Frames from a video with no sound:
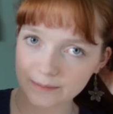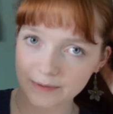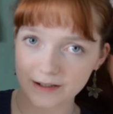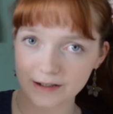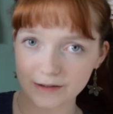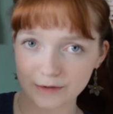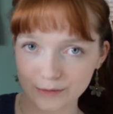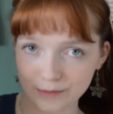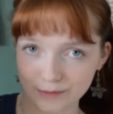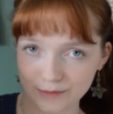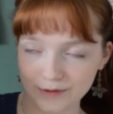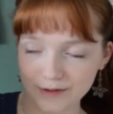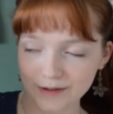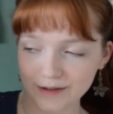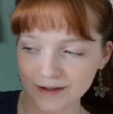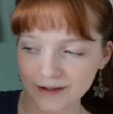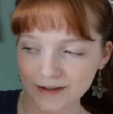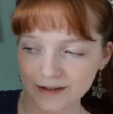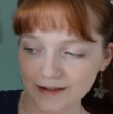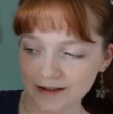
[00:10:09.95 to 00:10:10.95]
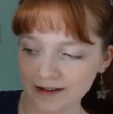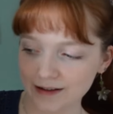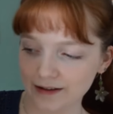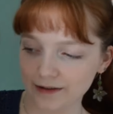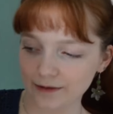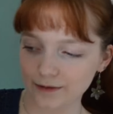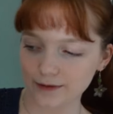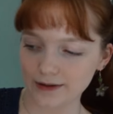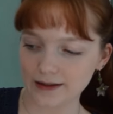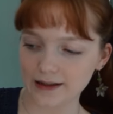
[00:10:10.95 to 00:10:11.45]
but I
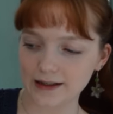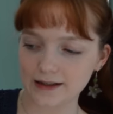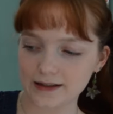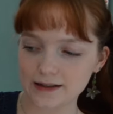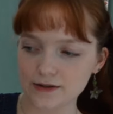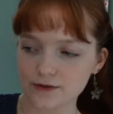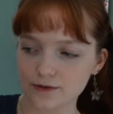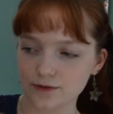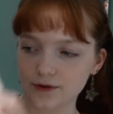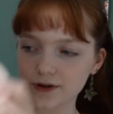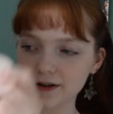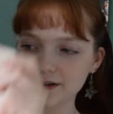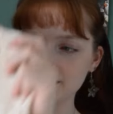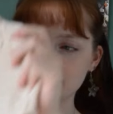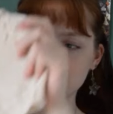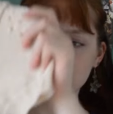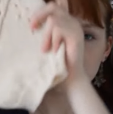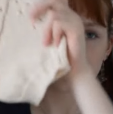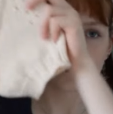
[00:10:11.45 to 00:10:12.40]
don't, and it's alright.